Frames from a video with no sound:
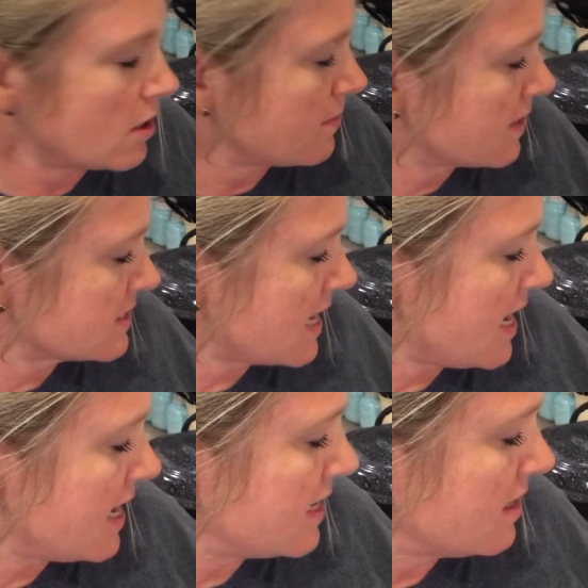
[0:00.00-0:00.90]
because I
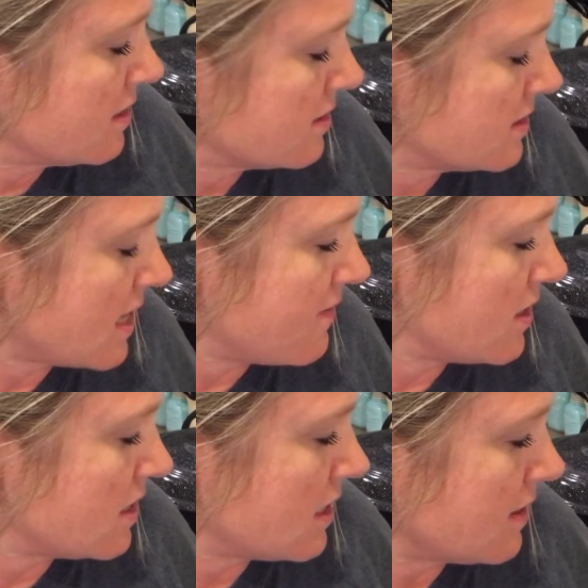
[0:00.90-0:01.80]
had
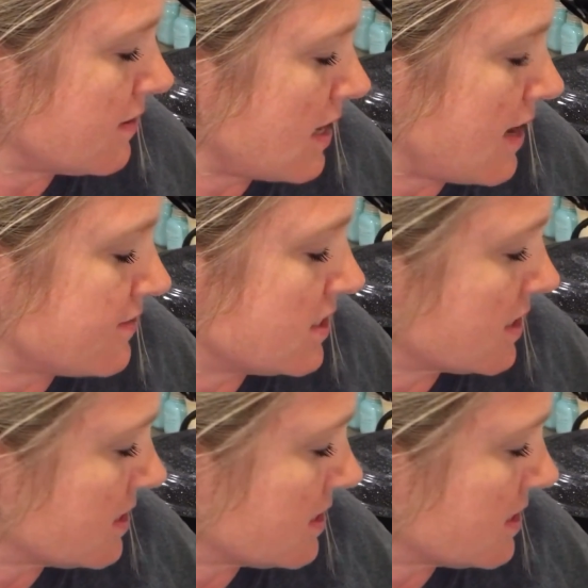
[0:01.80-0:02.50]
7 and I have 6